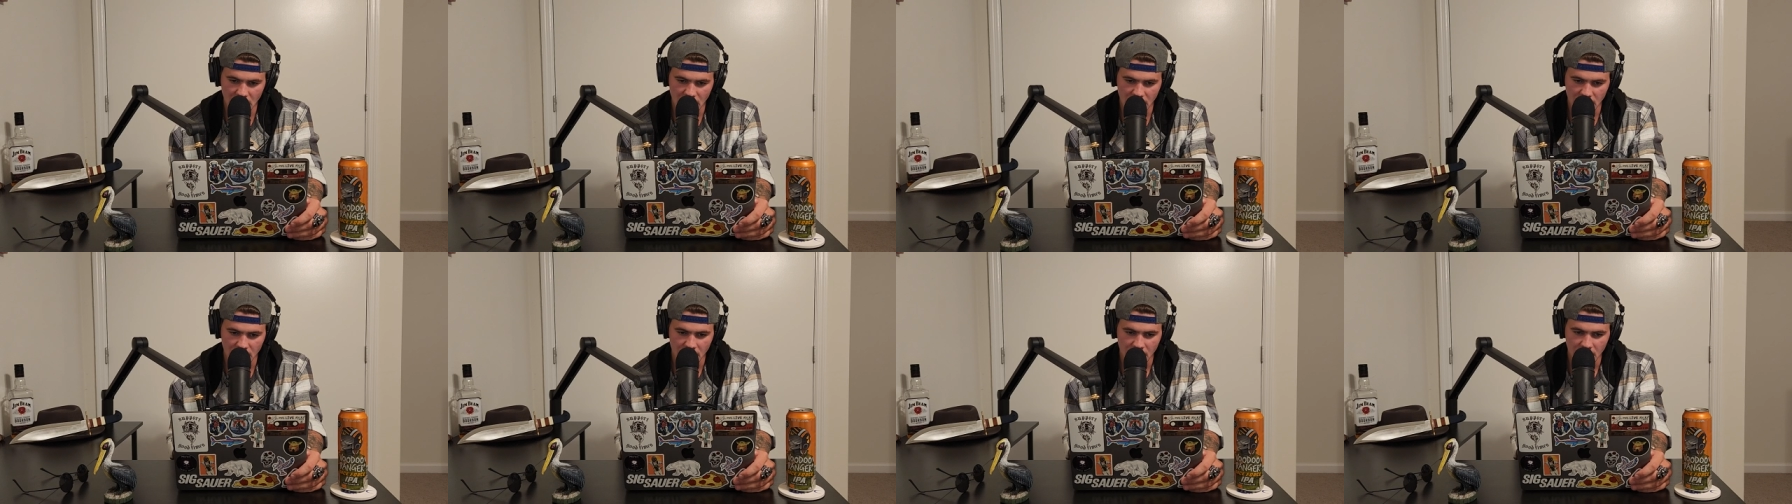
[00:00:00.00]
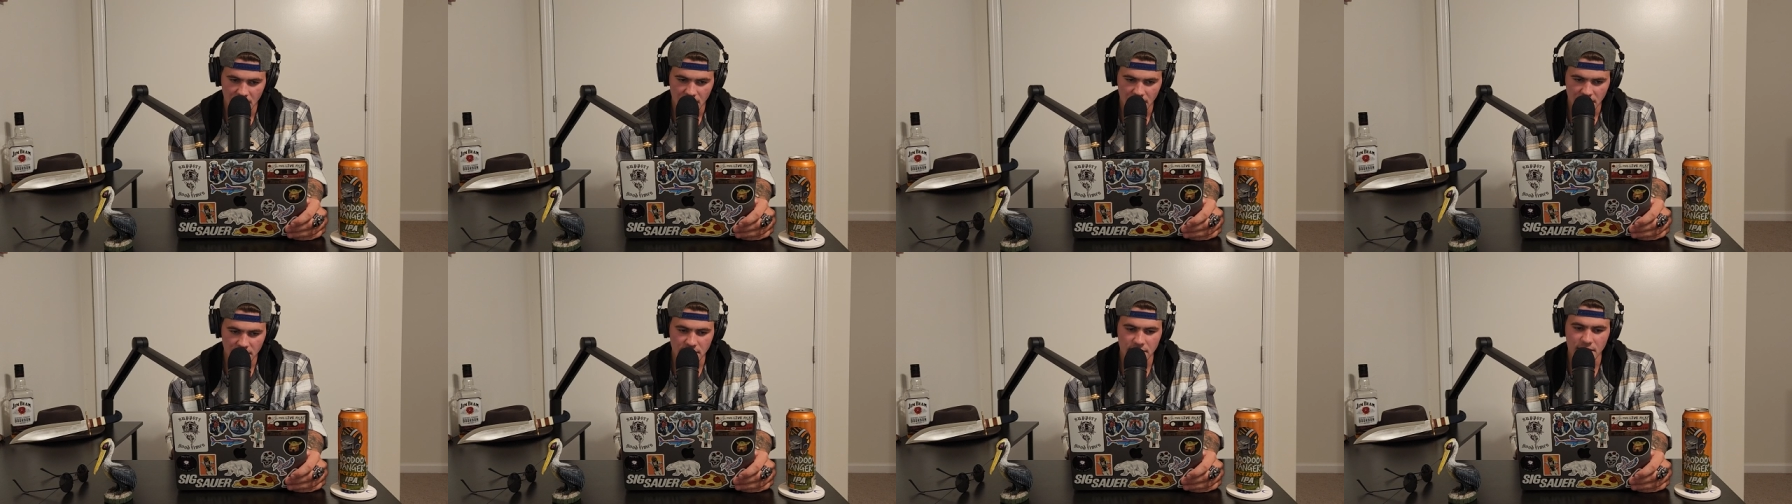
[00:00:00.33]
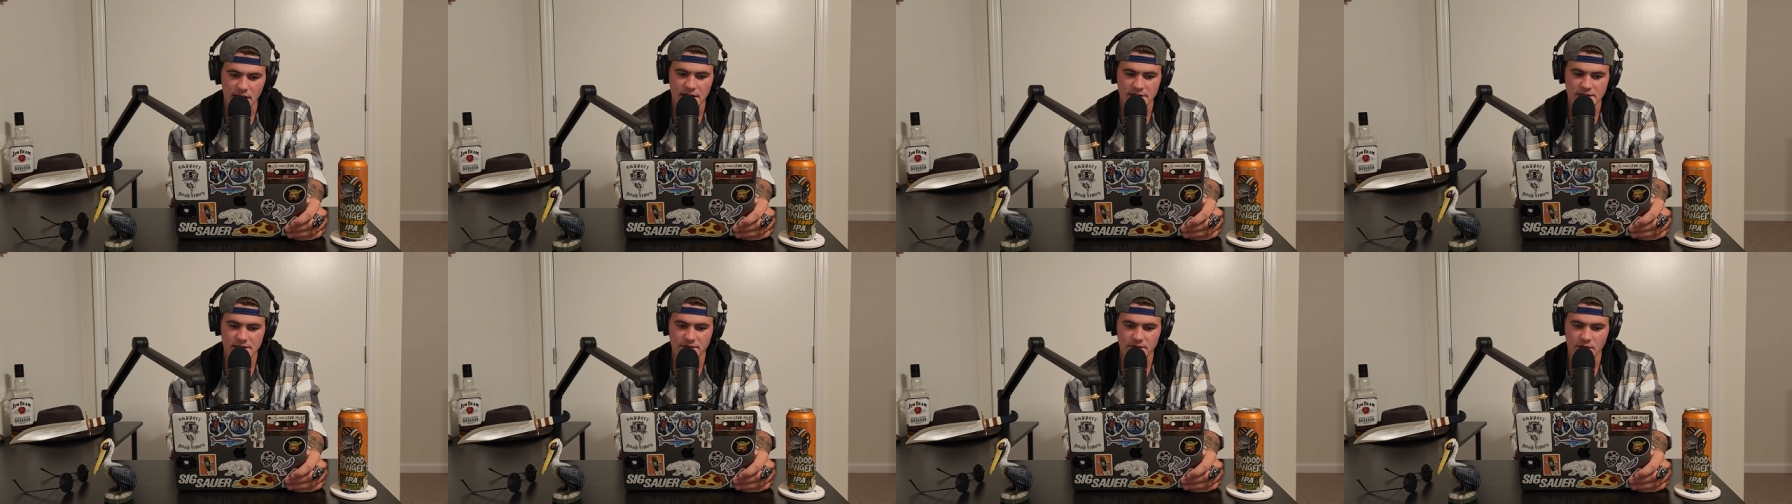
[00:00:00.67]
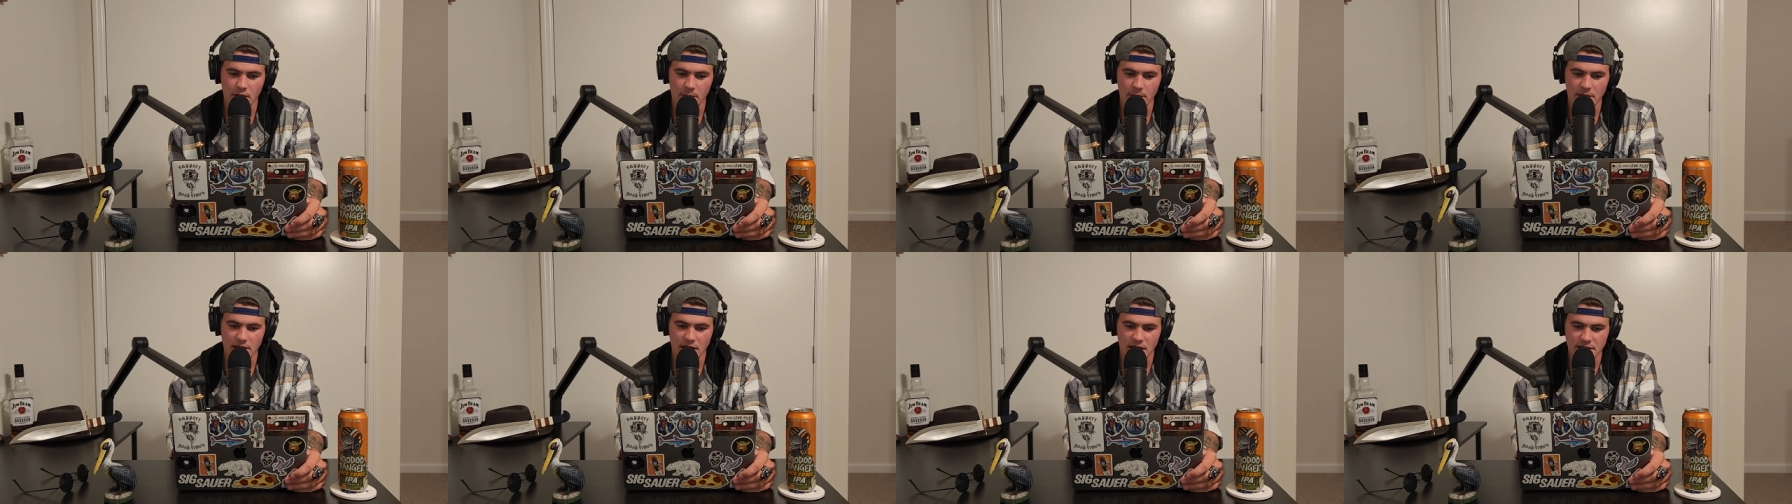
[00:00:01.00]
Your eyes have told me
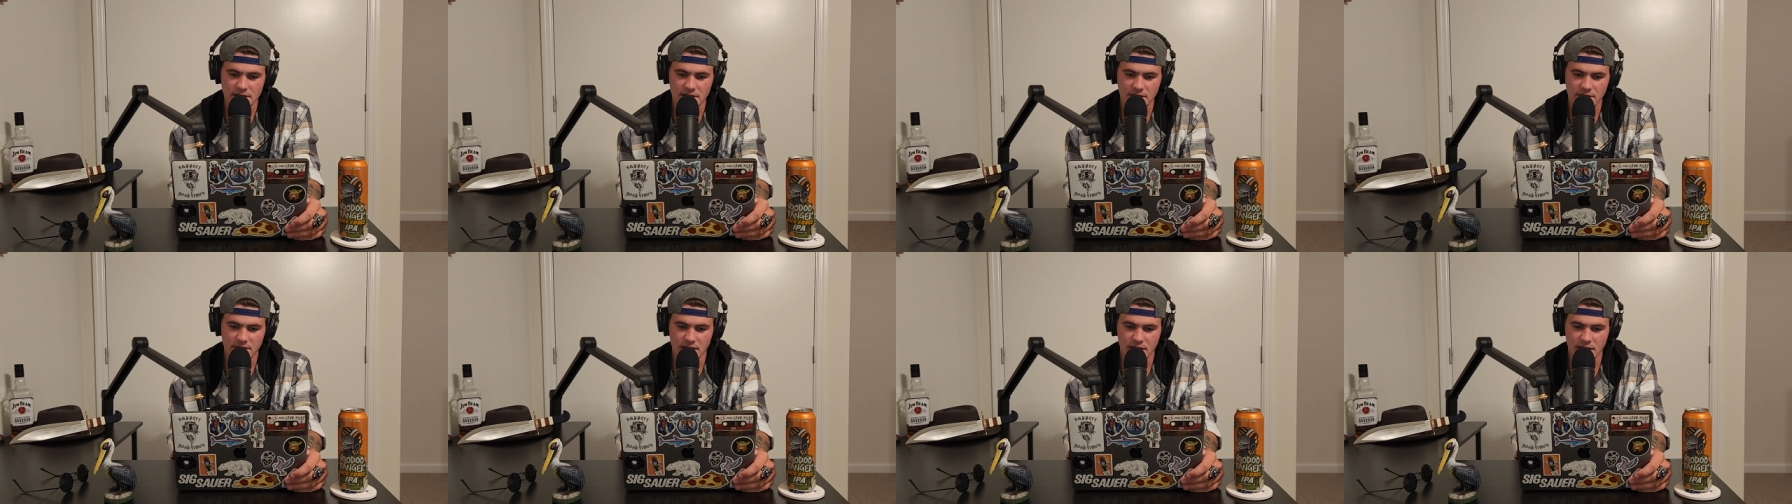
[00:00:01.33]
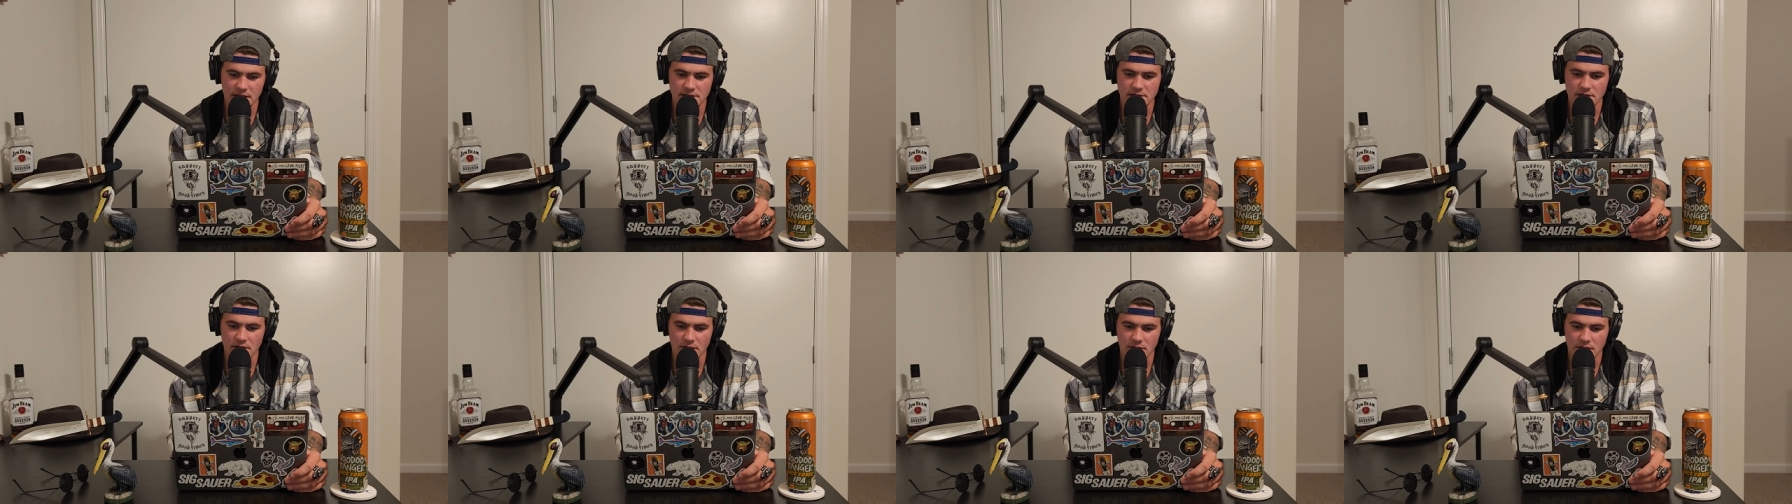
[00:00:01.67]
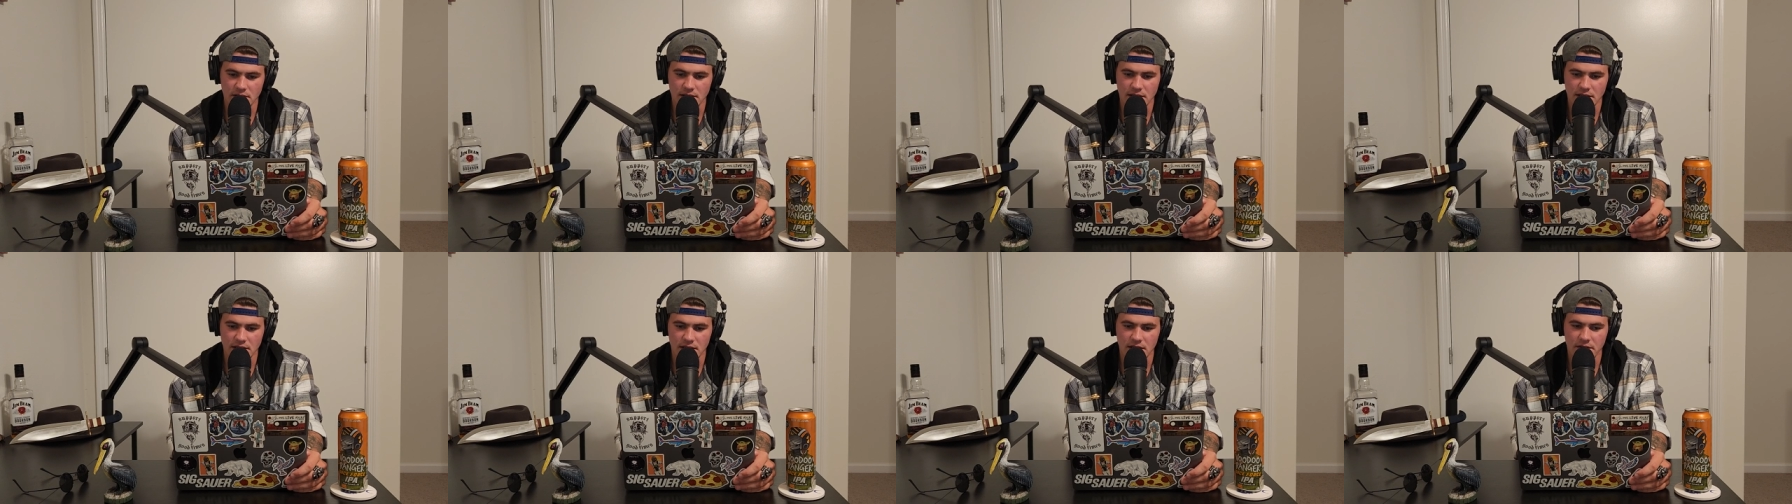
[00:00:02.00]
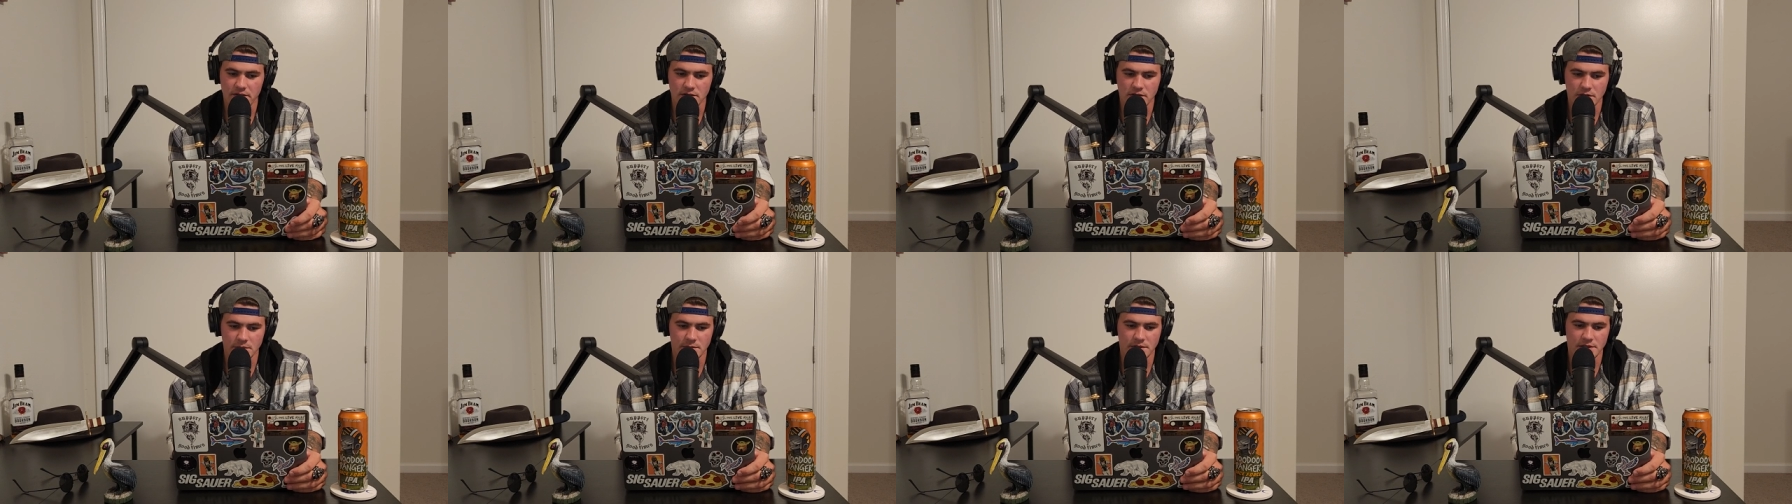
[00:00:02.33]
lots of things. The only thing they haven't told
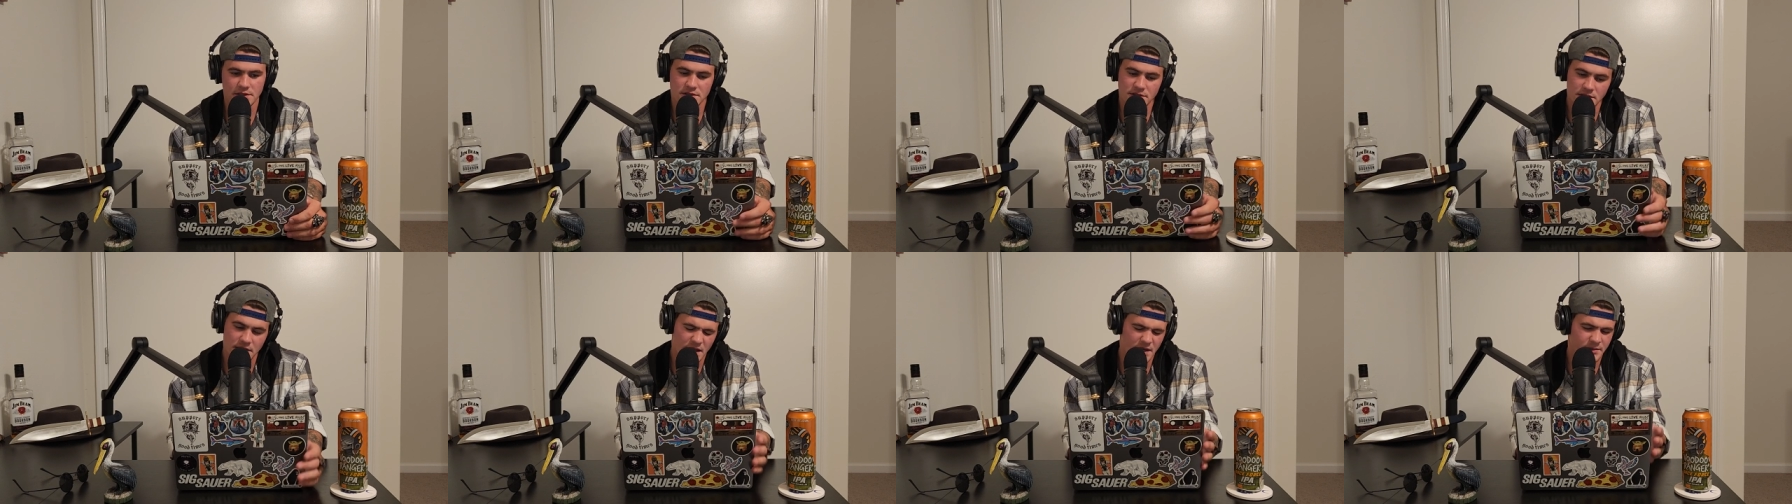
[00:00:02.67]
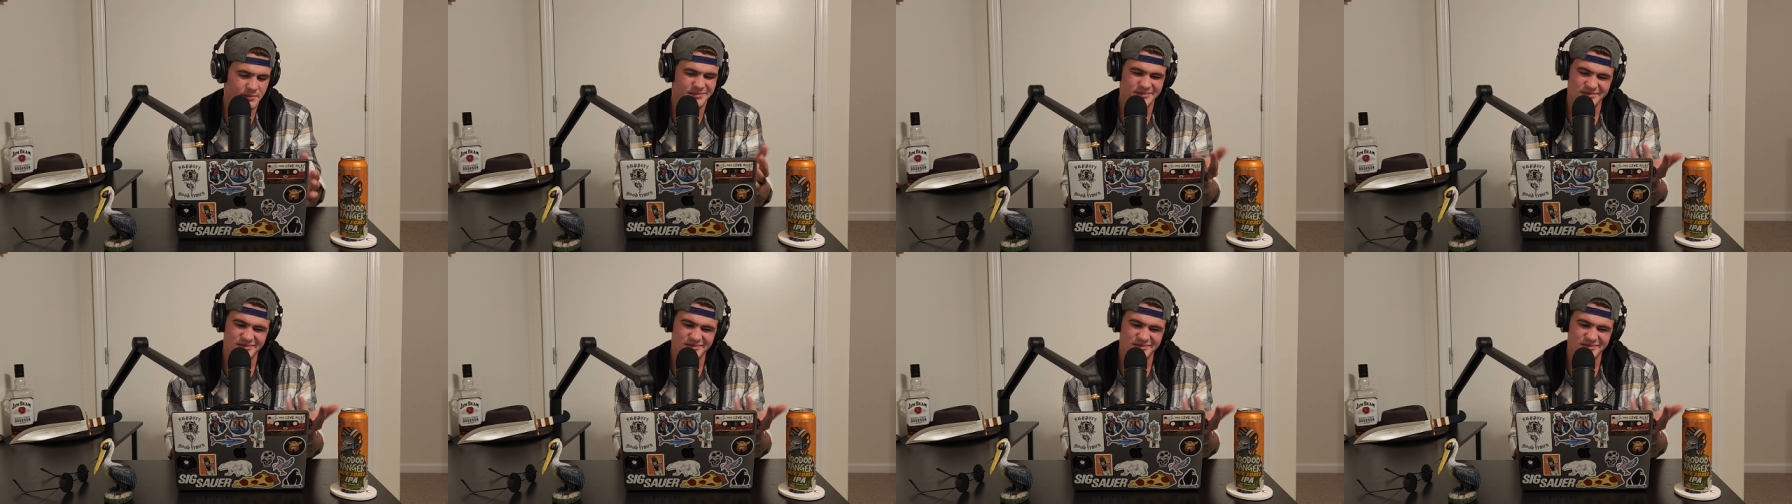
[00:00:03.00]
me is your name.